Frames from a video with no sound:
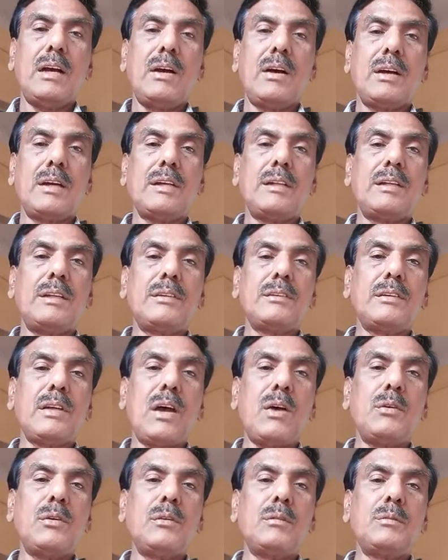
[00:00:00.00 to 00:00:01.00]
the
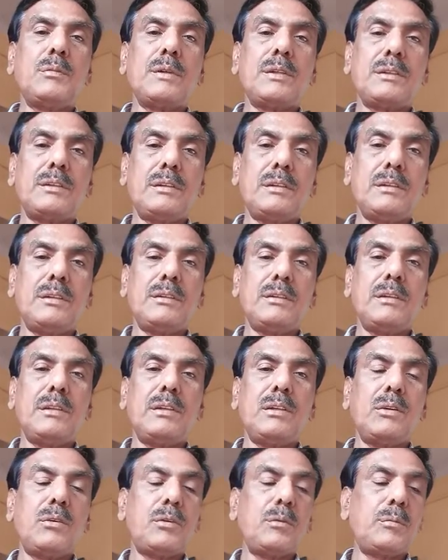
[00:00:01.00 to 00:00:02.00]
sound persists
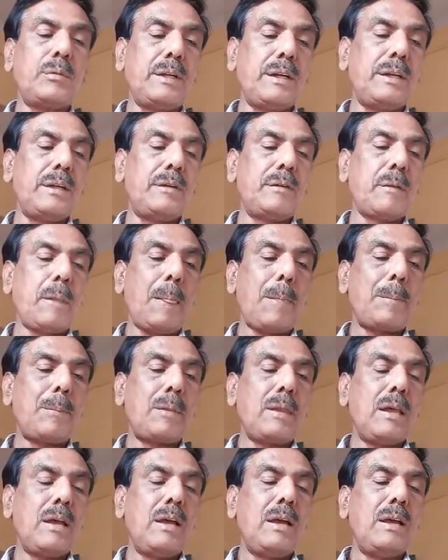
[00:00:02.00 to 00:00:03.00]
in our brain.
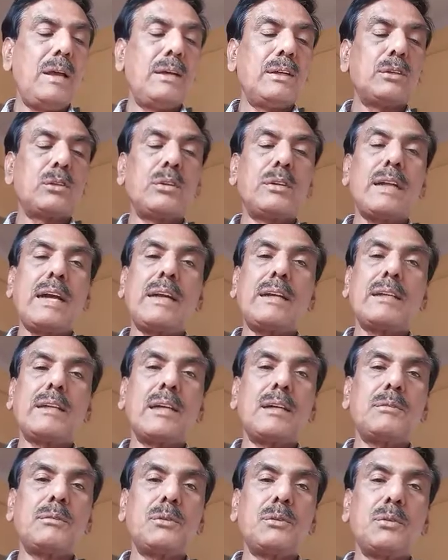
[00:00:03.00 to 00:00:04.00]
So that
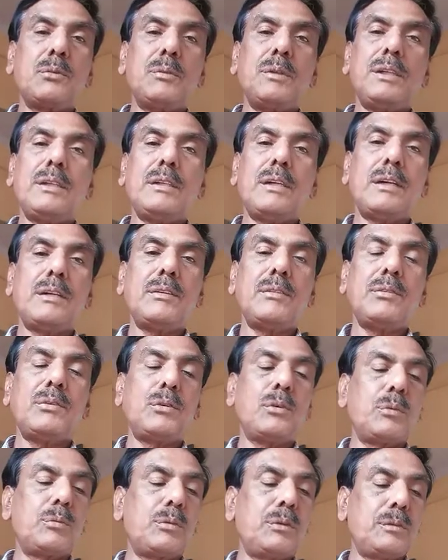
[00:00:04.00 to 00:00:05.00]
comes to be
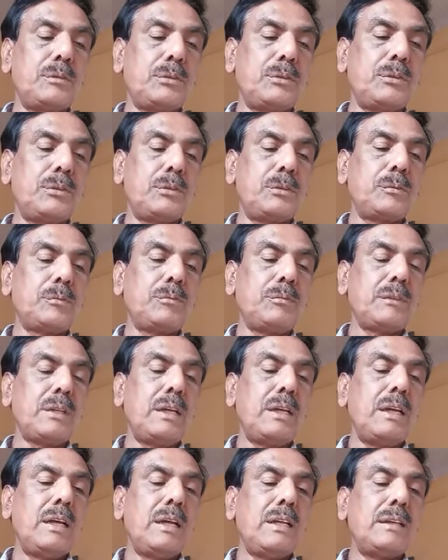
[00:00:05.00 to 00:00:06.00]
34.4.
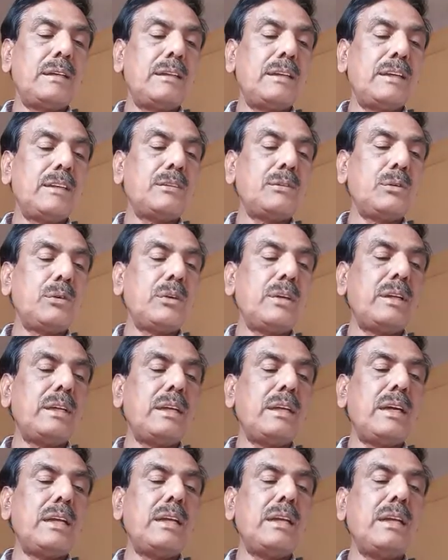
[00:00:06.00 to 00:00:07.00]
Thus, for
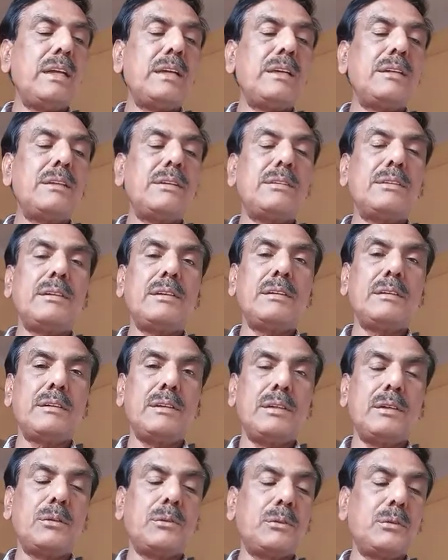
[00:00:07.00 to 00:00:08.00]
hearing a distinct
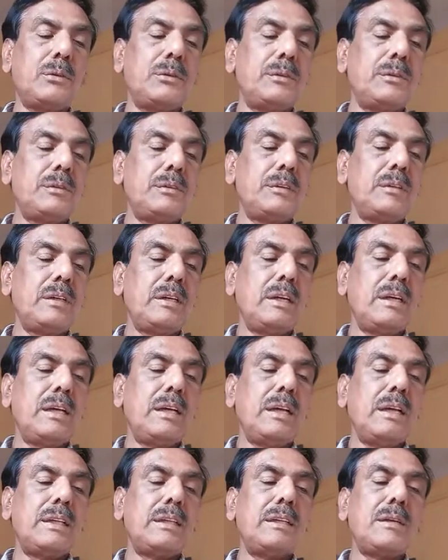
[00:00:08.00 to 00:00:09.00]
echo,
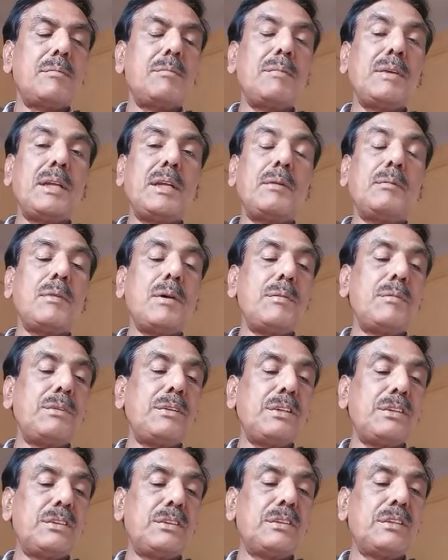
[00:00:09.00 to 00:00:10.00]
the minimum
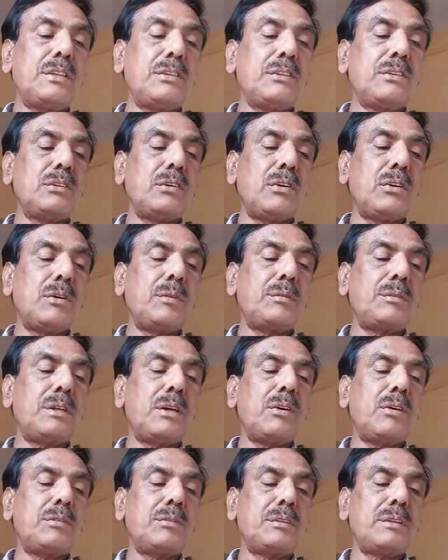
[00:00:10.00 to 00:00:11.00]
distance of the
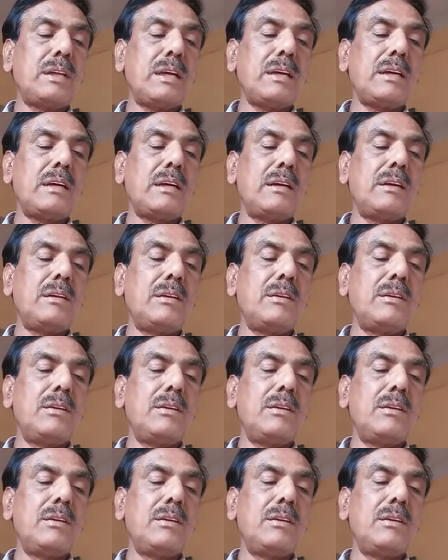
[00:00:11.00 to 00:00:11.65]
obstacle